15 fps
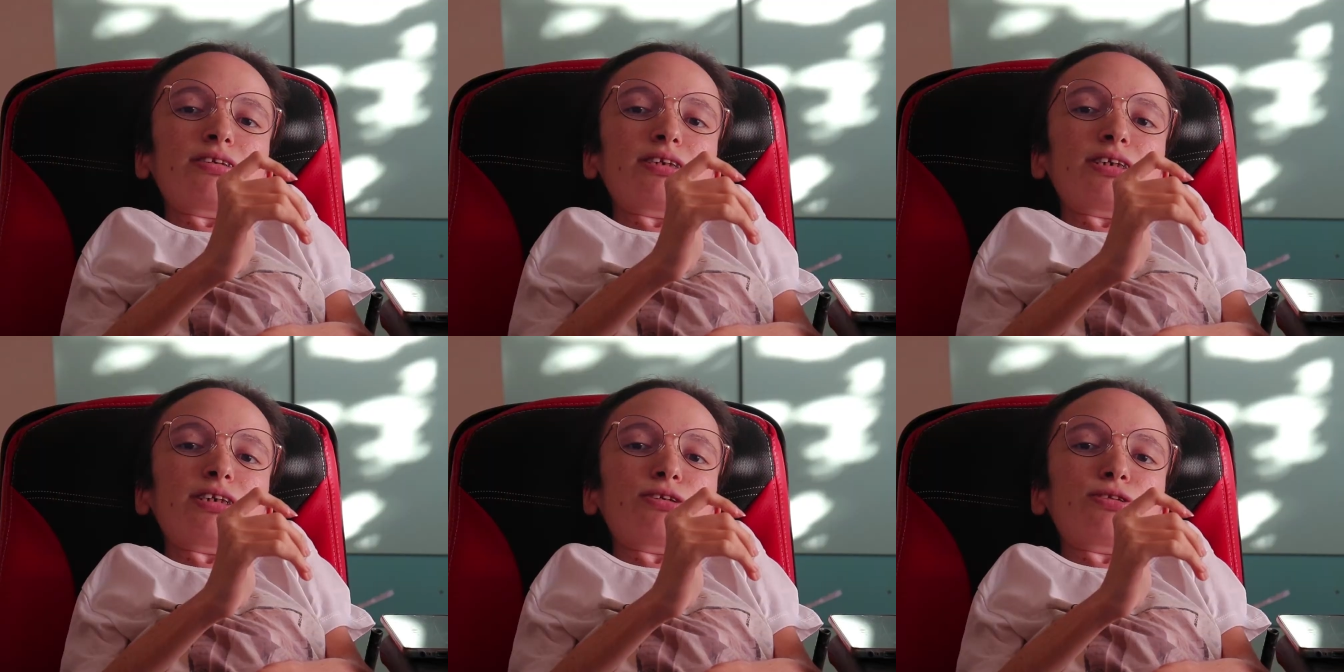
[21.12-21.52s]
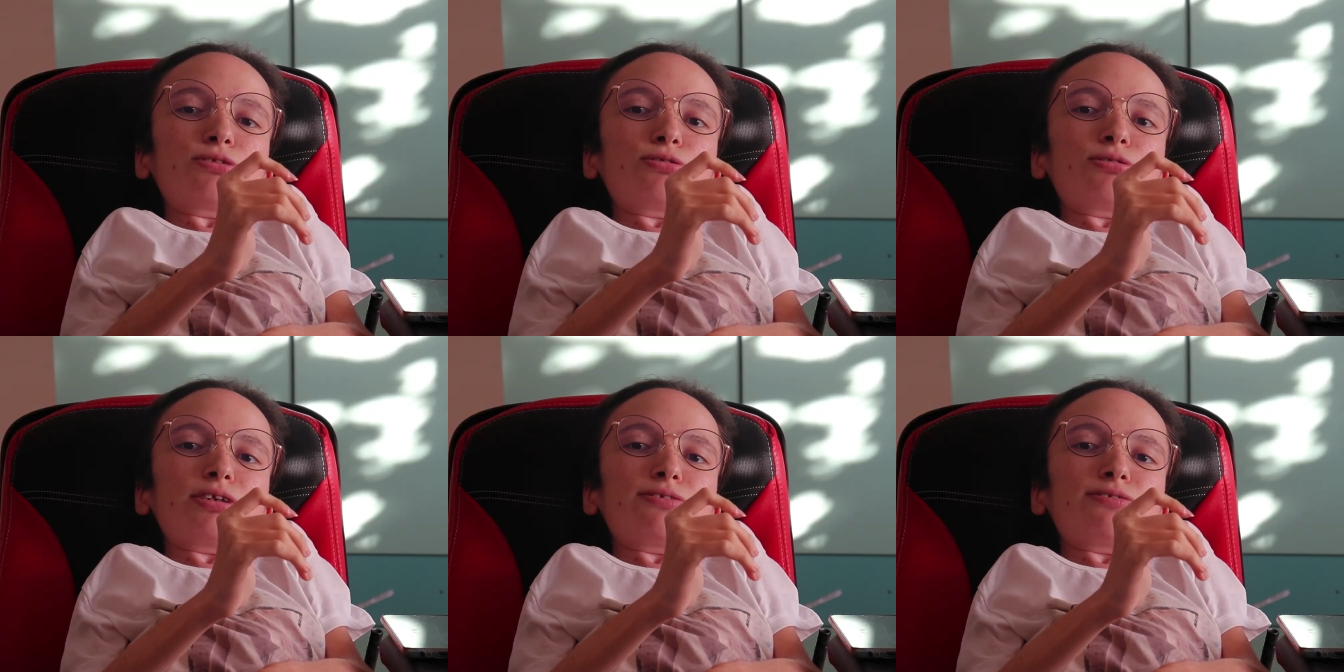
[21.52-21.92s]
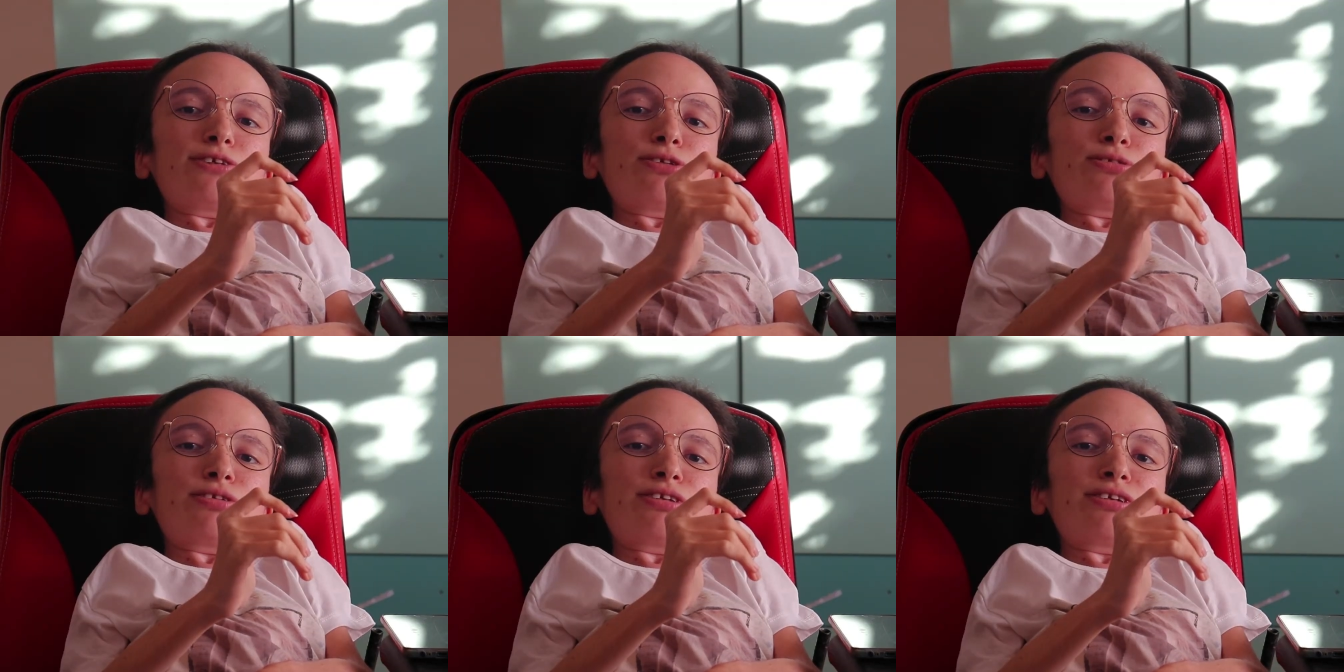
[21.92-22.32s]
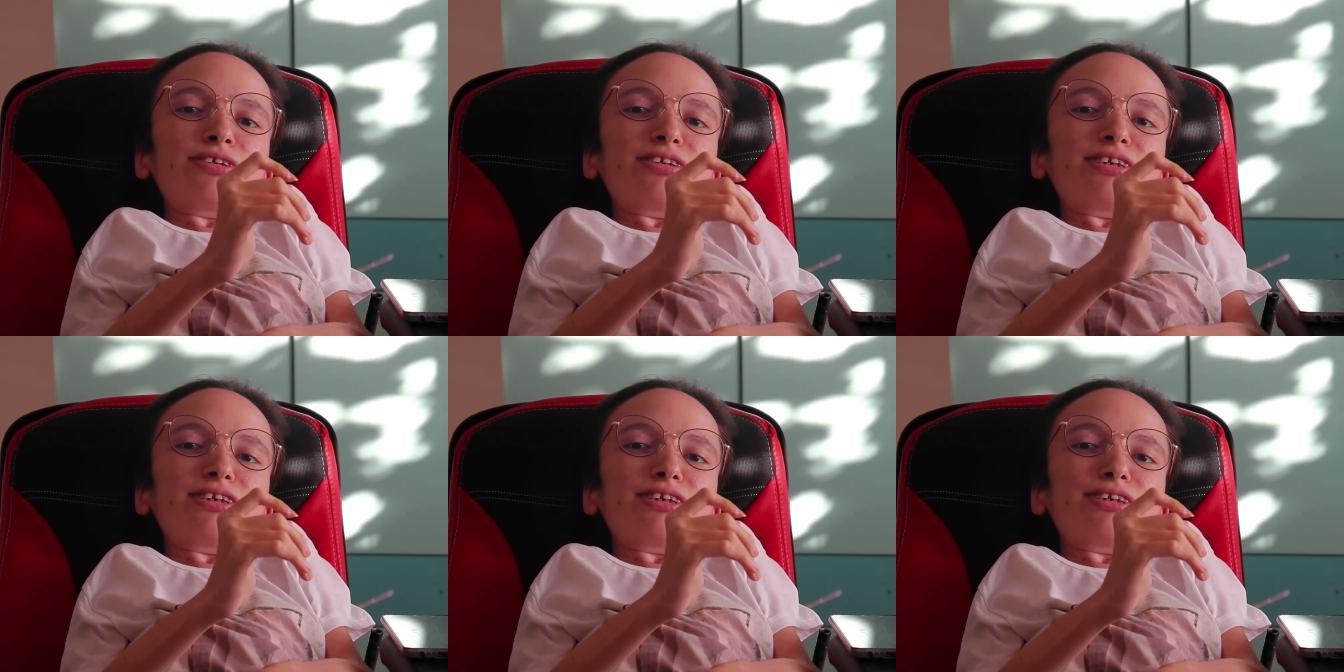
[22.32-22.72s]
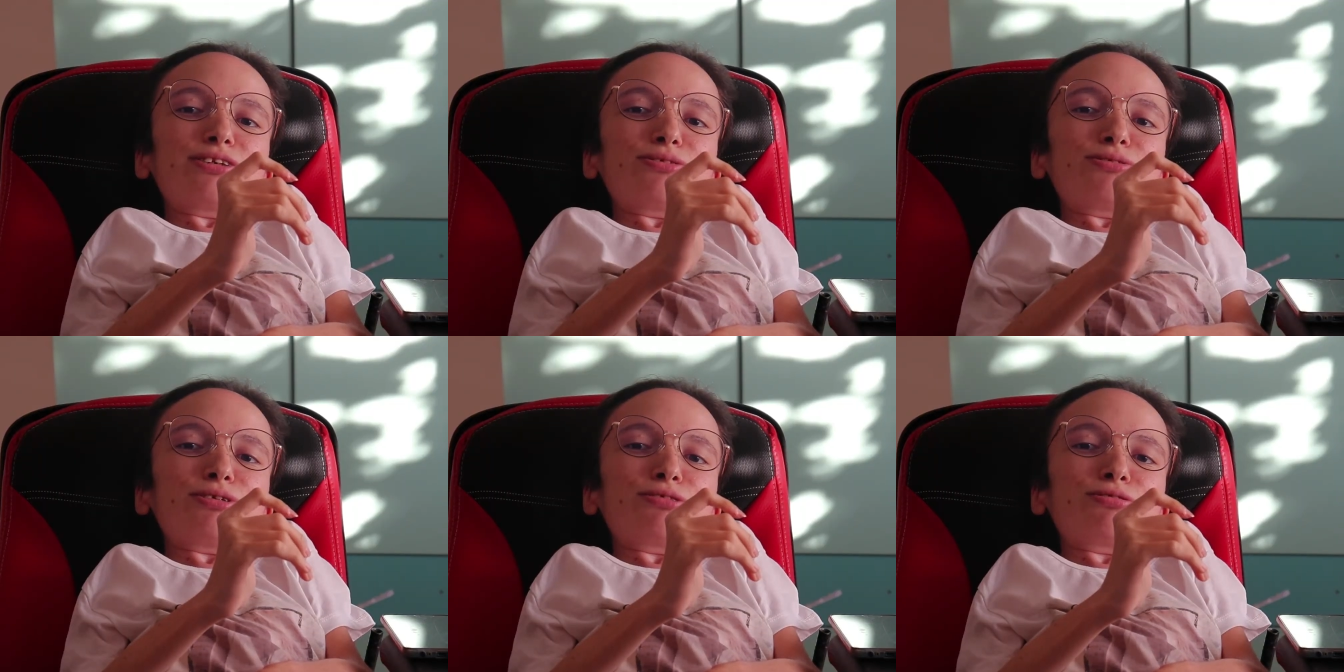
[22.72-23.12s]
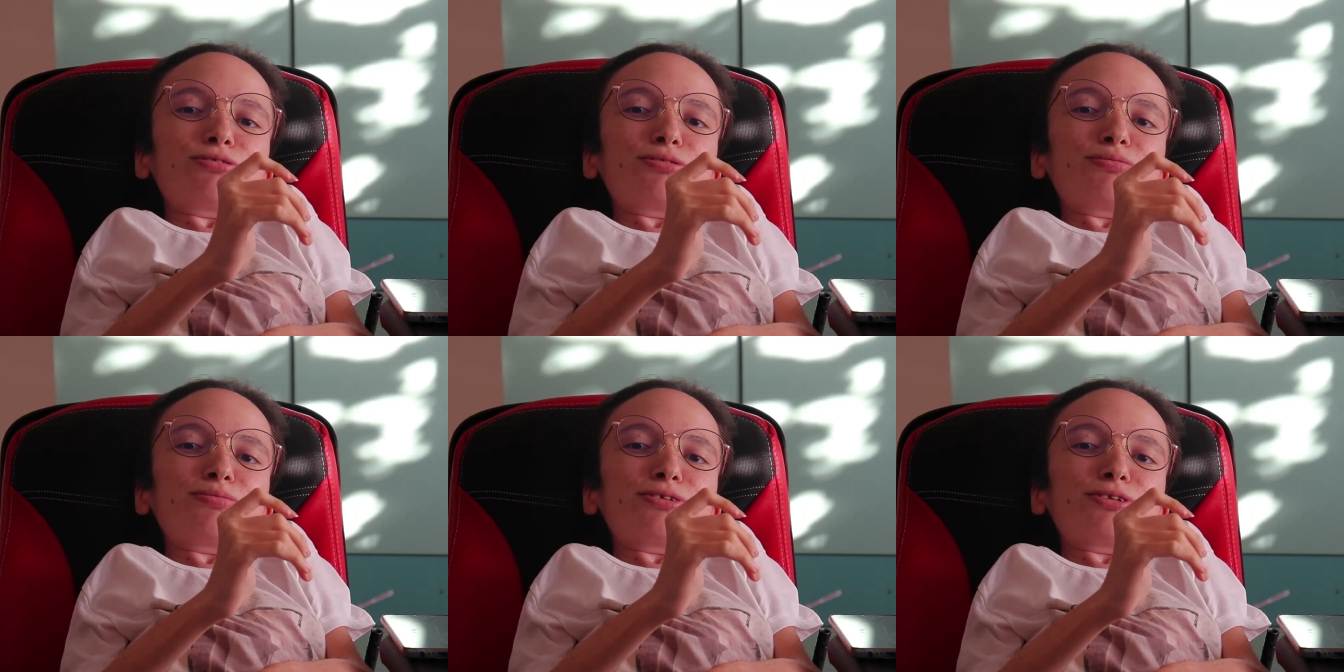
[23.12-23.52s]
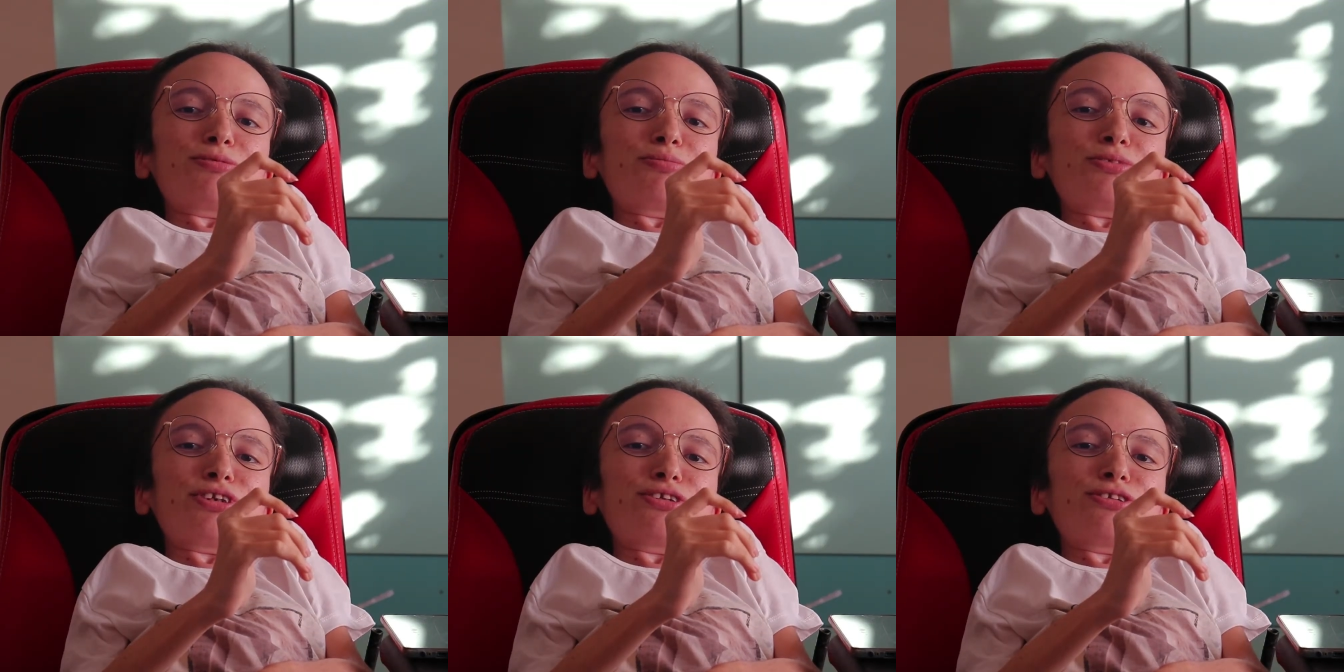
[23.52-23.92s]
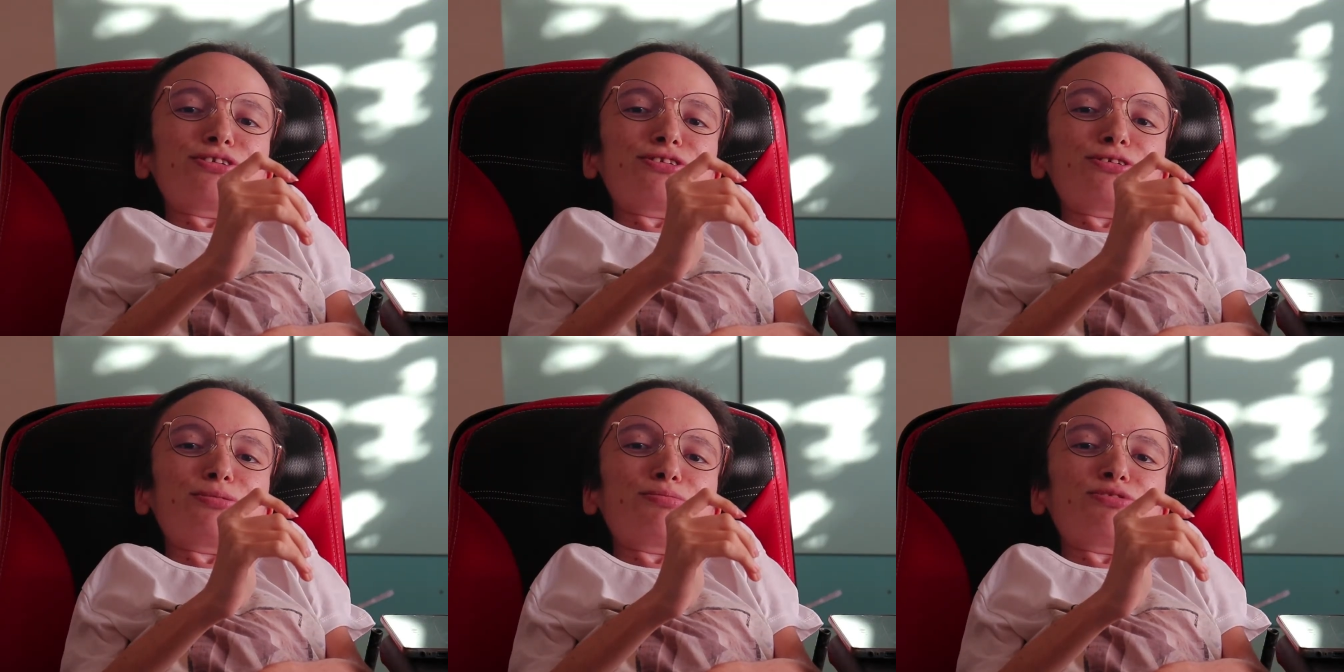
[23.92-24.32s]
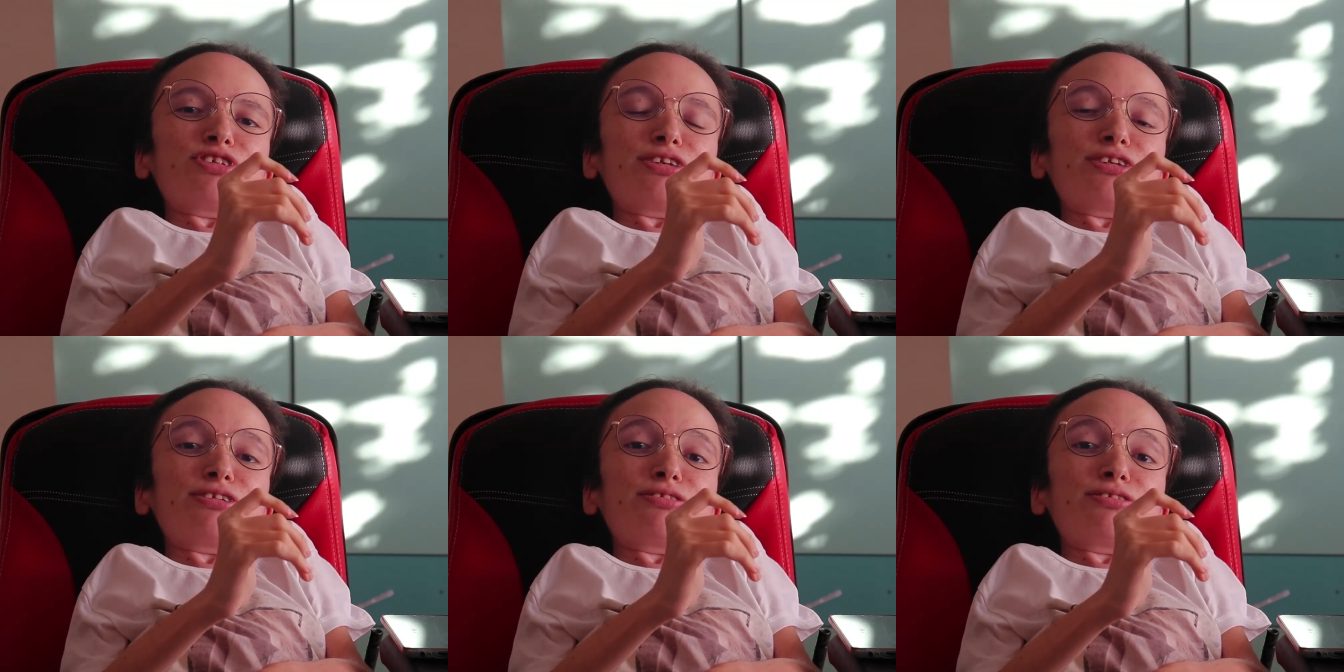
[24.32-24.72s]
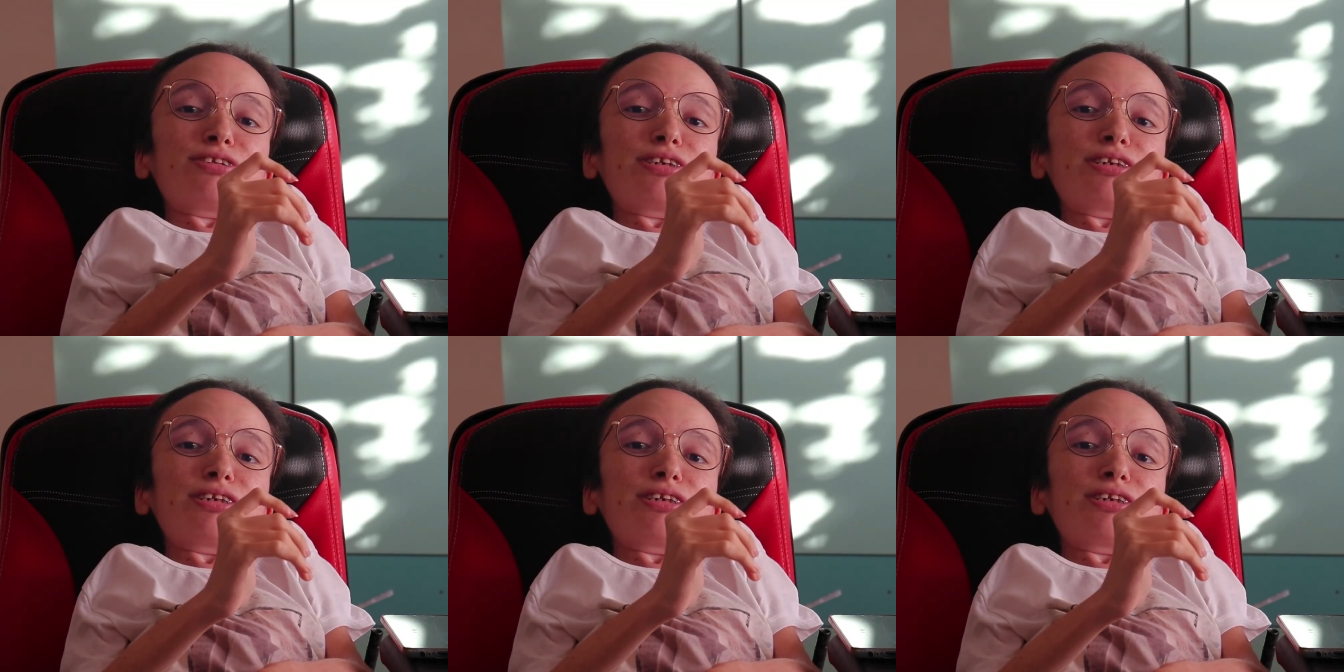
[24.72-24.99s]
Hello everyone, and welcome to my YouTube channel.